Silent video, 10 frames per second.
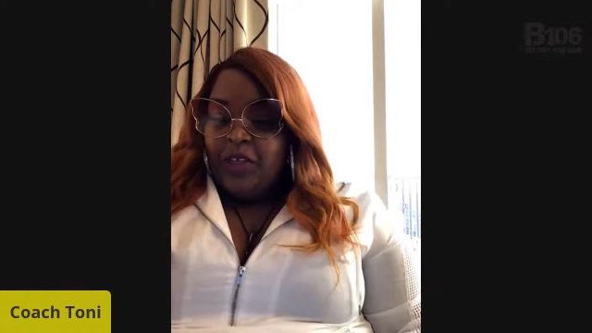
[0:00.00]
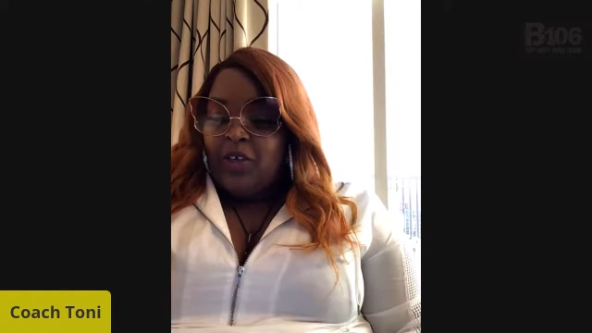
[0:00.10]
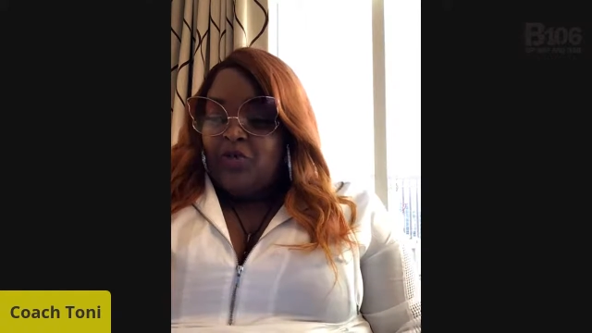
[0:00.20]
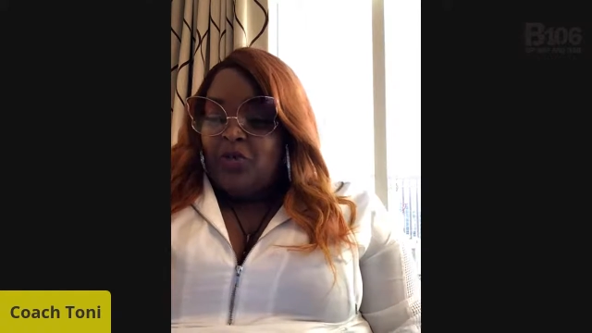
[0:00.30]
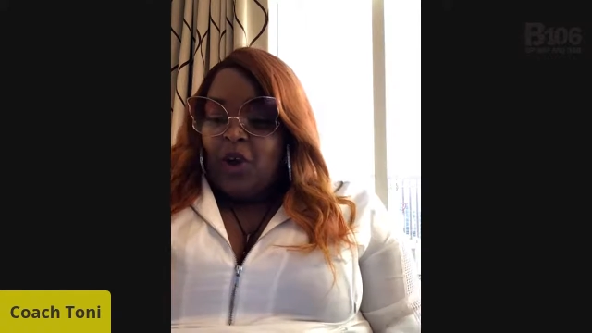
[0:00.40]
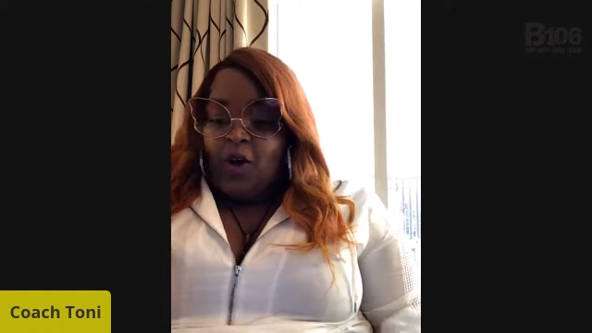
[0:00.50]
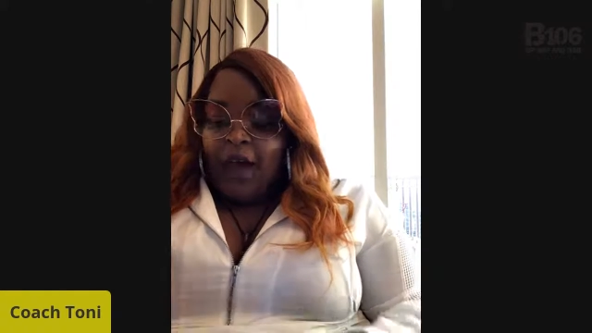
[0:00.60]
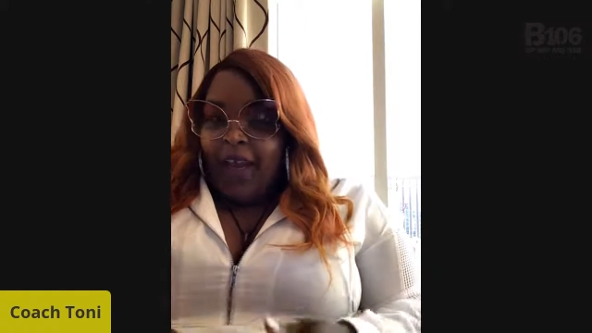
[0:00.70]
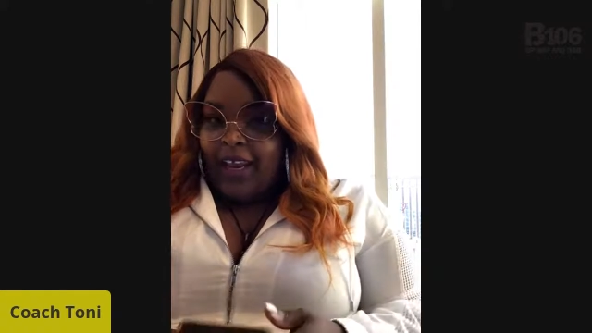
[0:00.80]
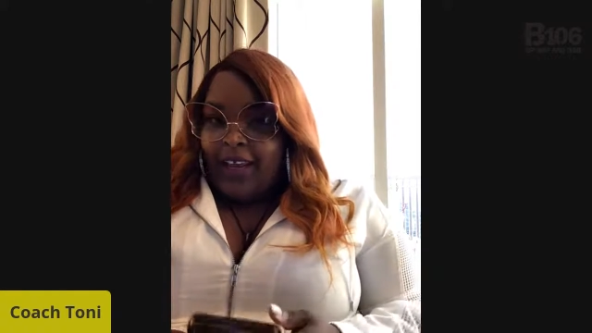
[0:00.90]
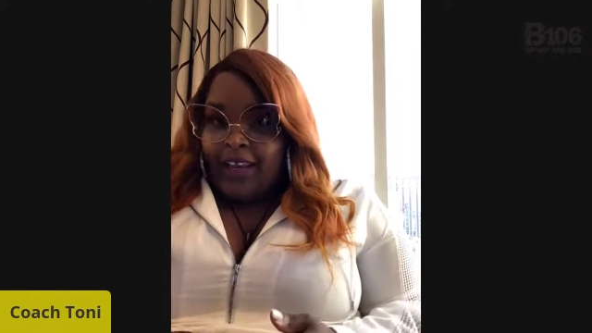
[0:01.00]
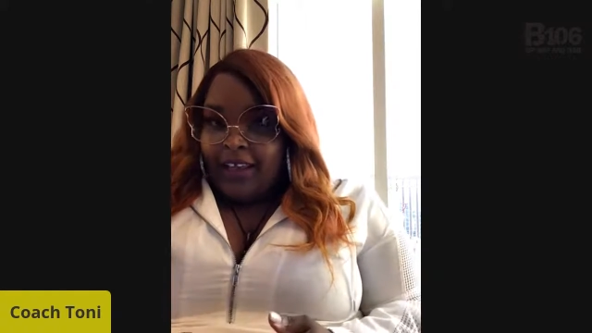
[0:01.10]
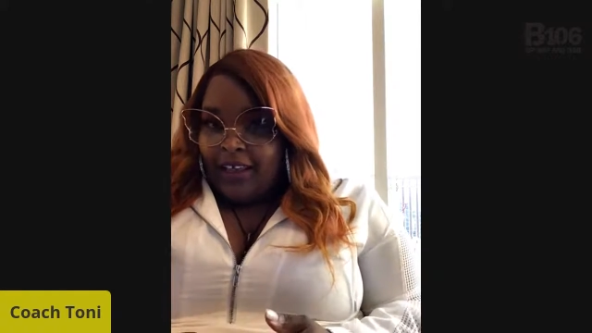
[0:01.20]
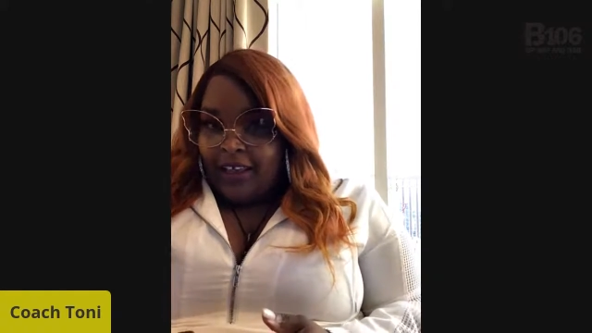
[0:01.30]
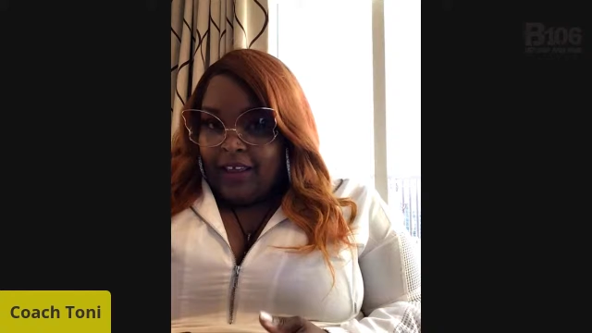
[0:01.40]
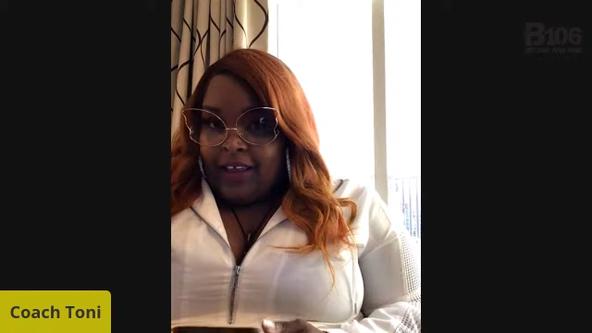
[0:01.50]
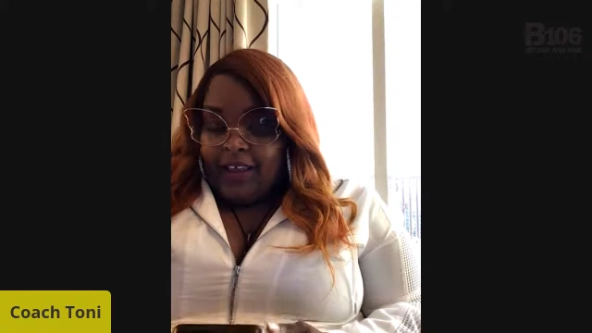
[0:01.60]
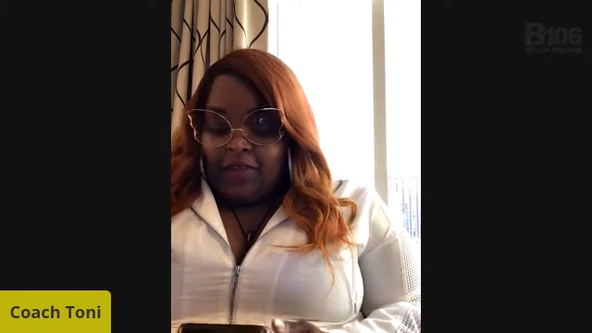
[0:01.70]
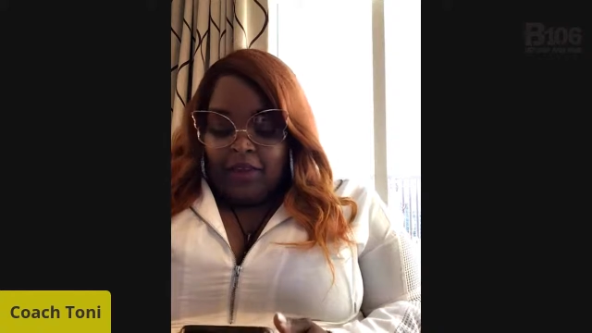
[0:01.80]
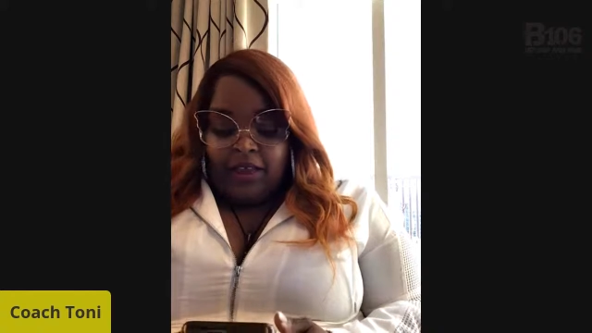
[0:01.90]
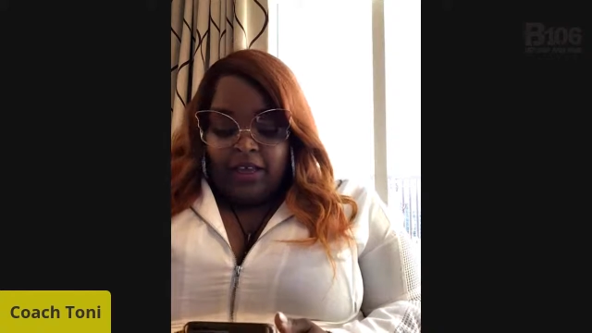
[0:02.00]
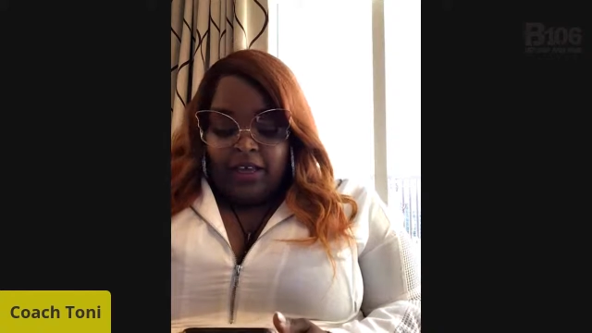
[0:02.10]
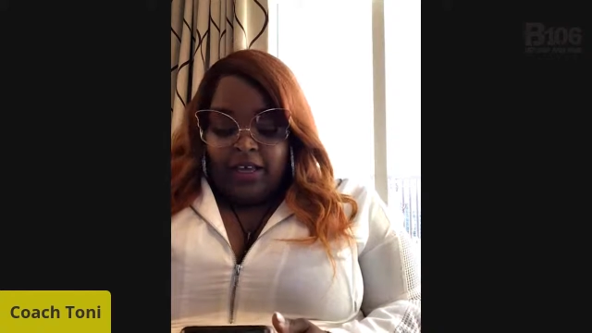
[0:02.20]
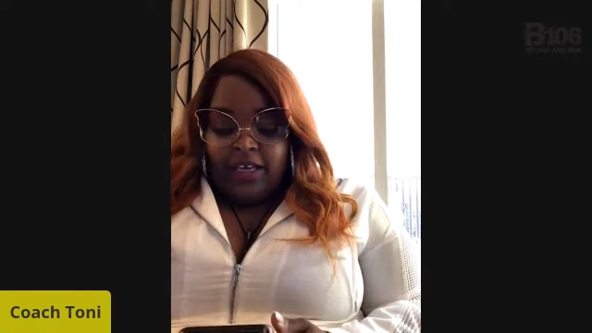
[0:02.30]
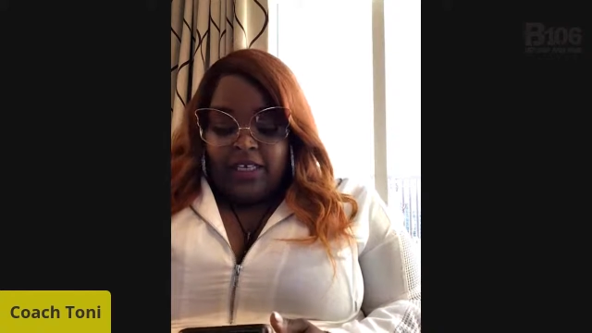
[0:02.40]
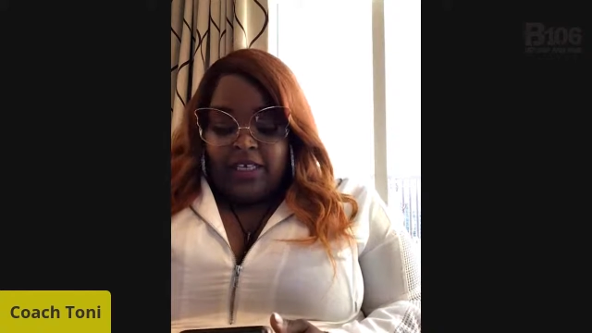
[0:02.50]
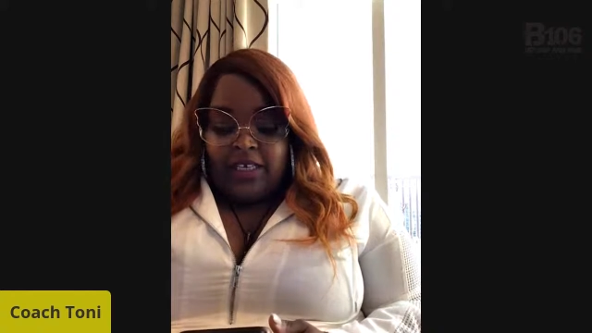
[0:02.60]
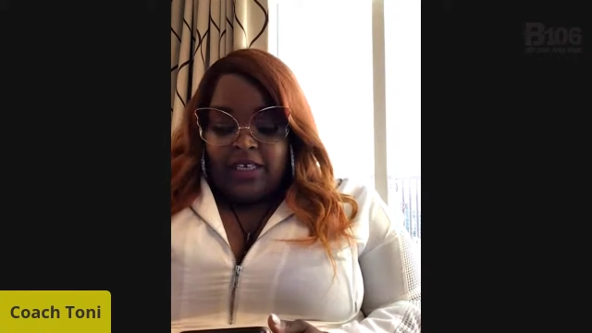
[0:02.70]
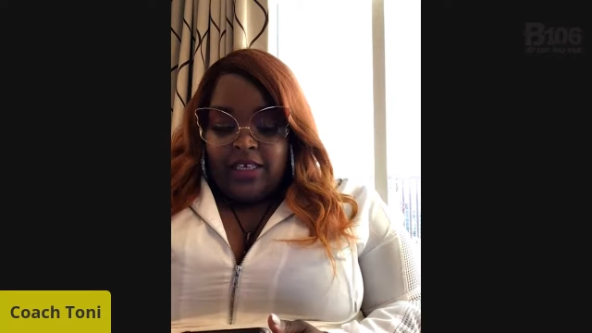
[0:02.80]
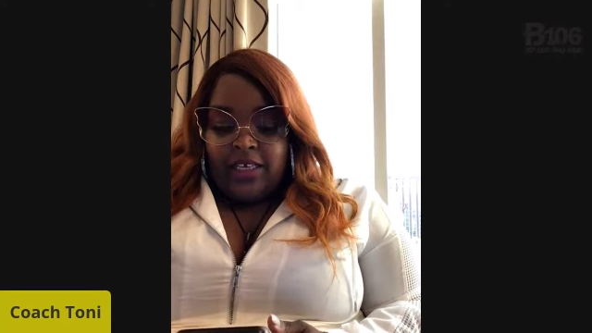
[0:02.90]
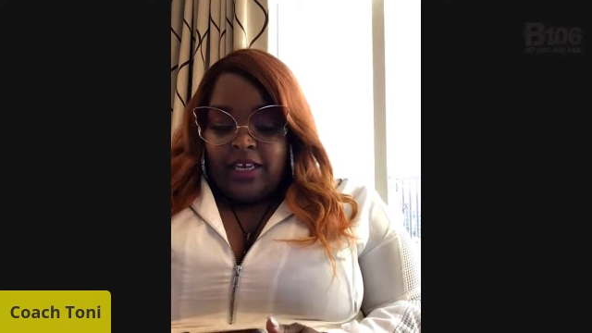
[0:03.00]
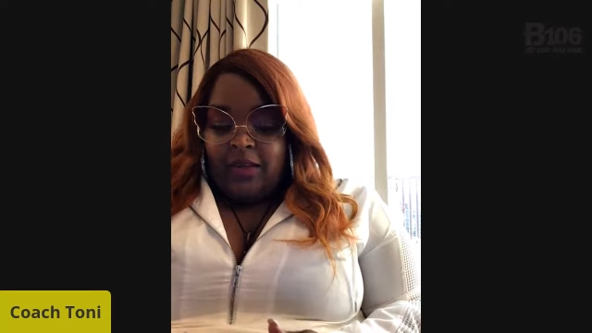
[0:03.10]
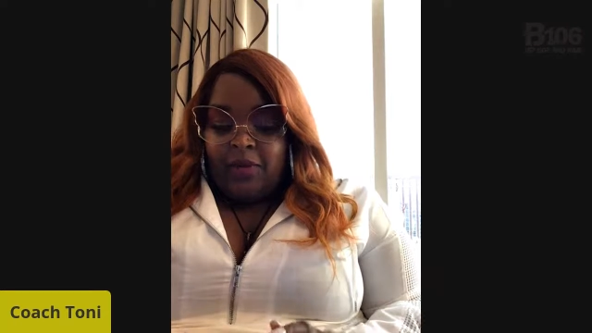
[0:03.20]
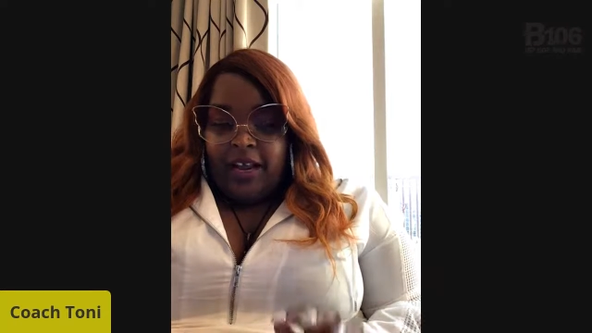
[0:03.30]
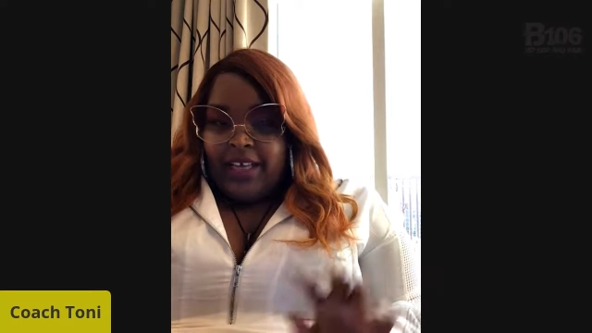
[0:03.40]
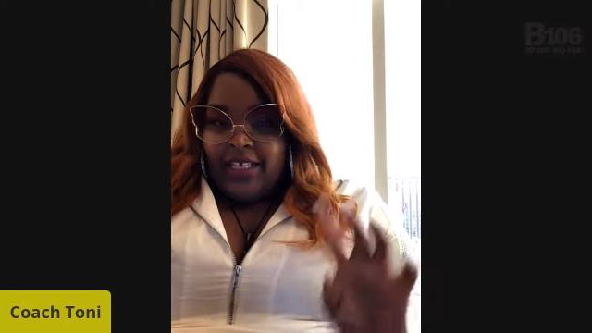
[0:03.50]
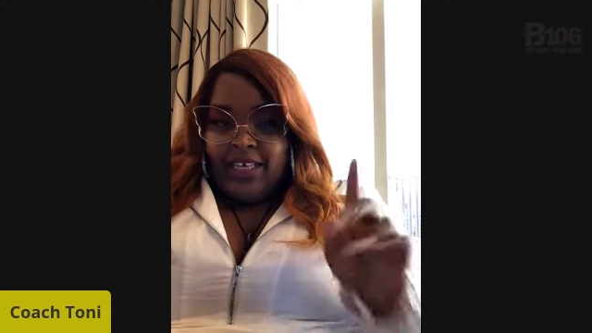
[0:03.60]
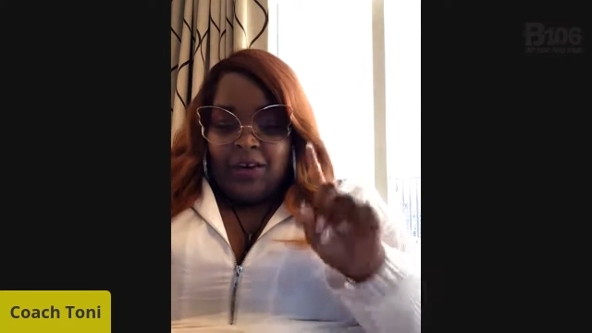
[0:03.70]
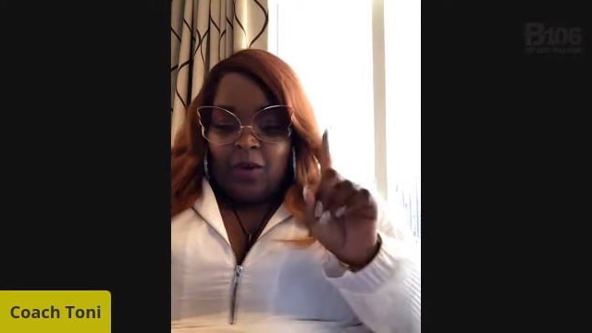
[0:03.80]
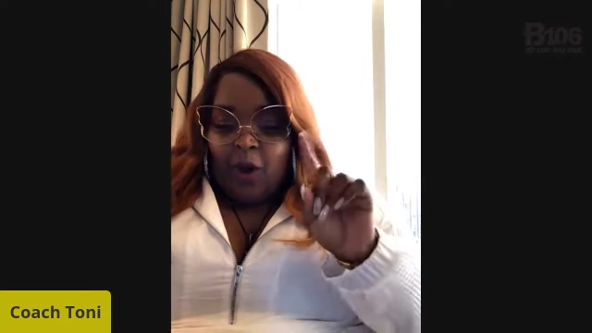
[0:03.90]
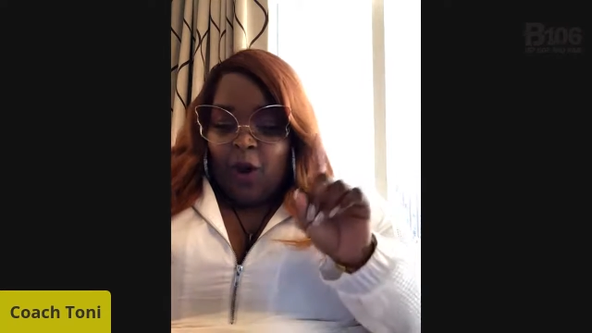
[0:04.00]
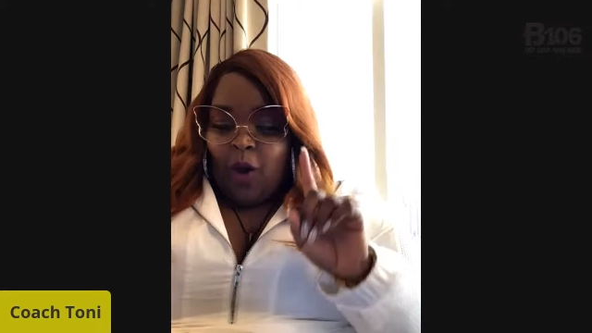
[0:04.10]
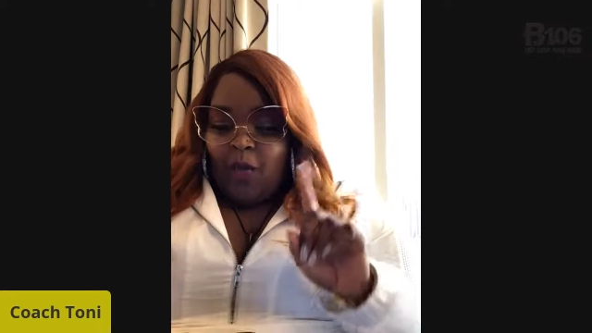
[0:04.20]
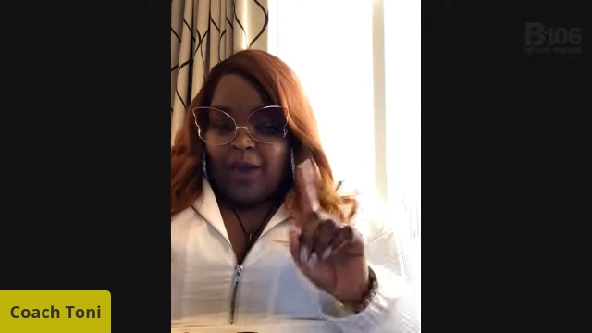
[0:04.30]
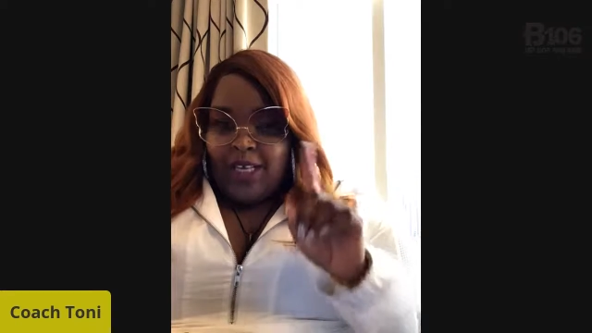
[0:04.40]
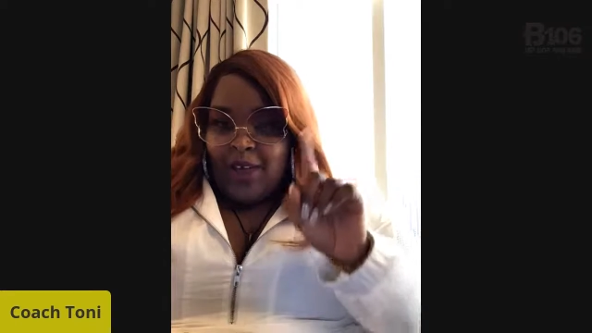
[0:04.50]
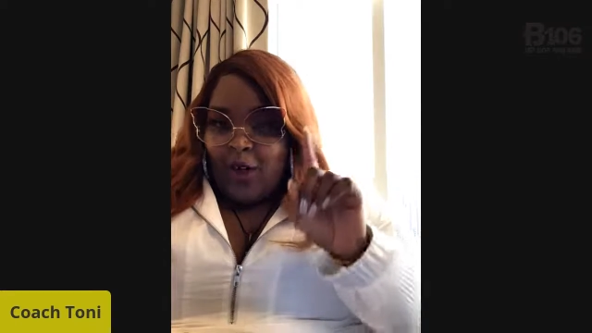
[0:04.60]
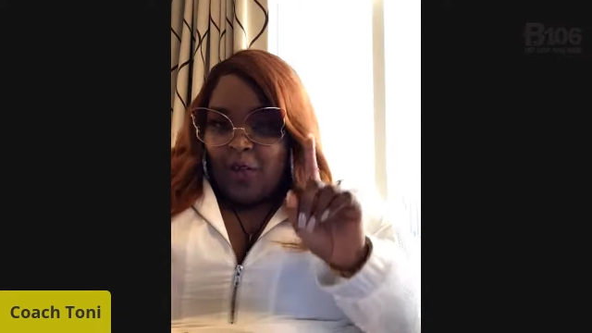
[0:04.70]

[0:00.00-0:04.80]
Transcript: you know I love Sin City, but I still always